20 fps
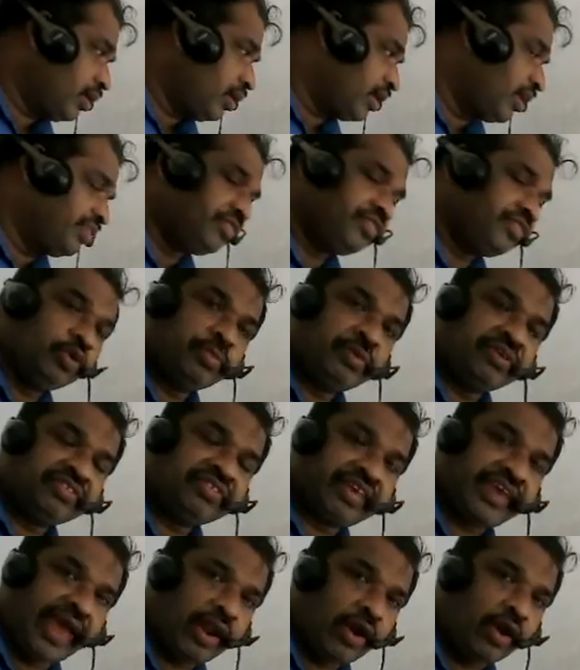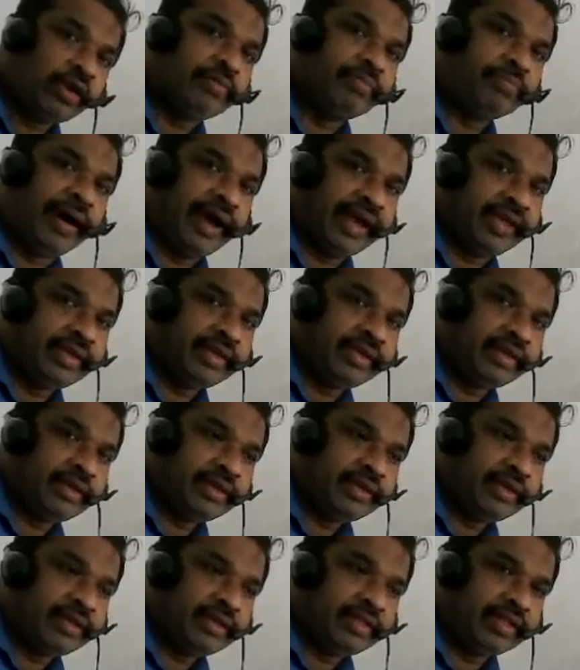consumers cannot buy
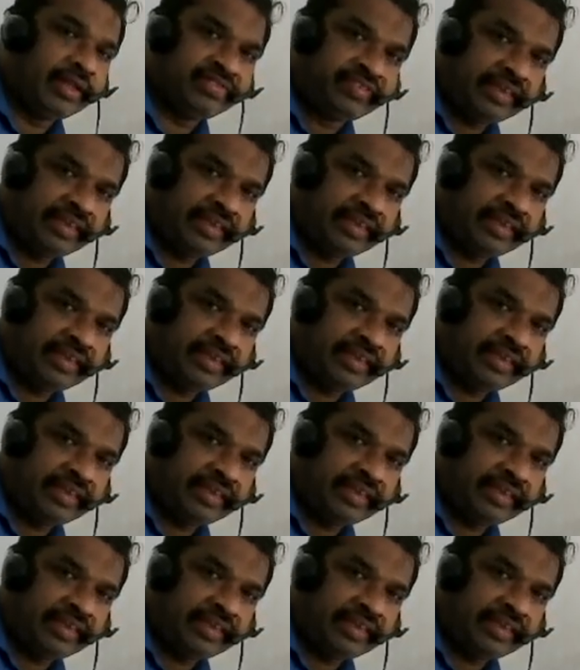the